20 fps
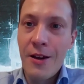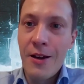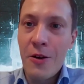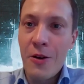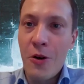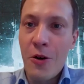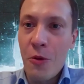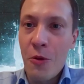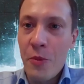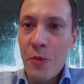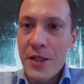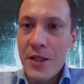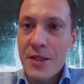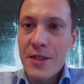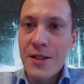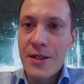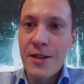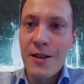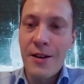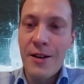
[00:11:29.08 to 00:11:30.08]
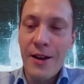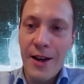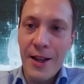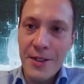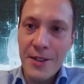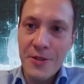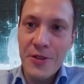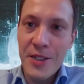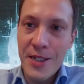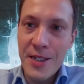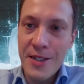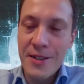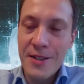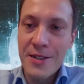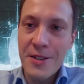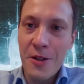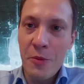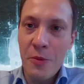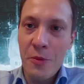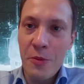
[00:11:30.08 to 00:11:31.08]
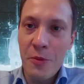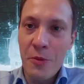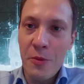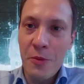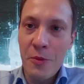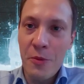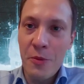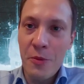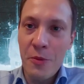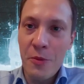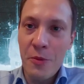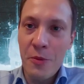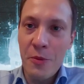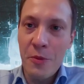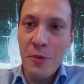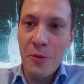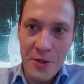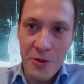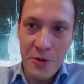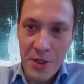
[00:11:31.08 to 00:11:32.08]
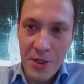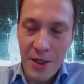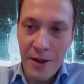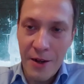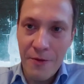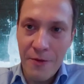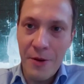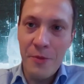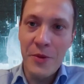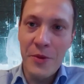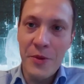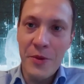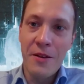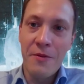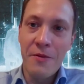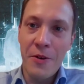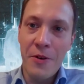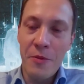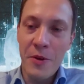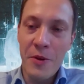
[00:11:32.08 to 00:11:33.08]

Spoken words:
coal-based electricity. So basically it needs to start from the